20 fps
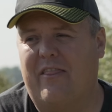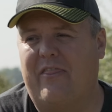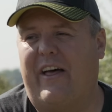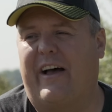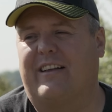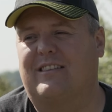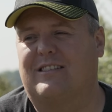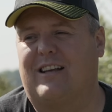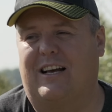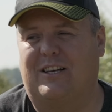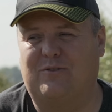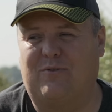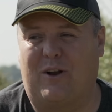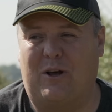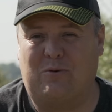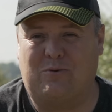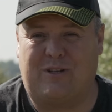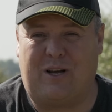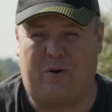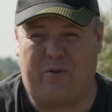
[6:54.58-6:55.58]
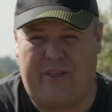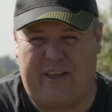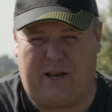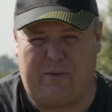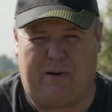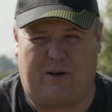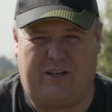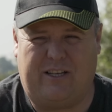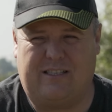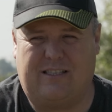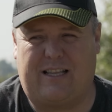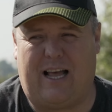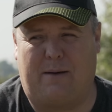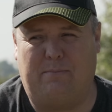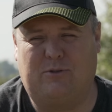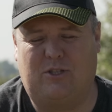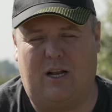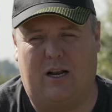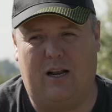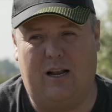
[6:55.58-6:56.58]
that size float out, think about your
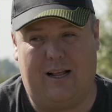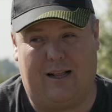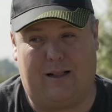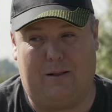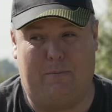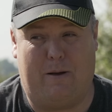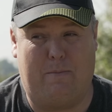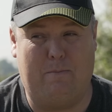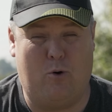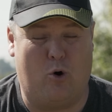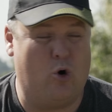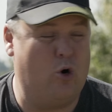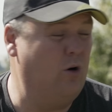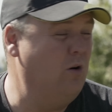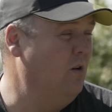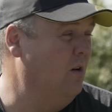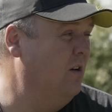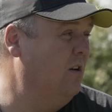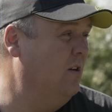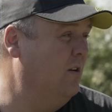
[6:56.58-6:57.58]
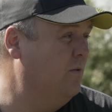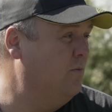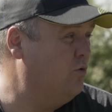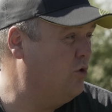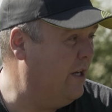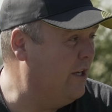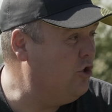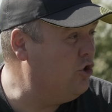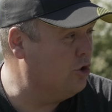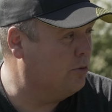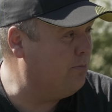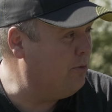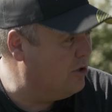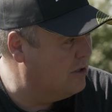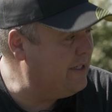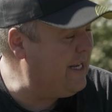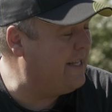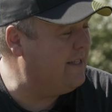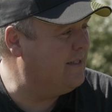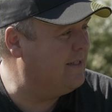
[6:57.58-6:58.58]
stems a little bit more. So it just
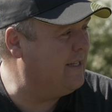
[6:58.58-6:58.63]
presents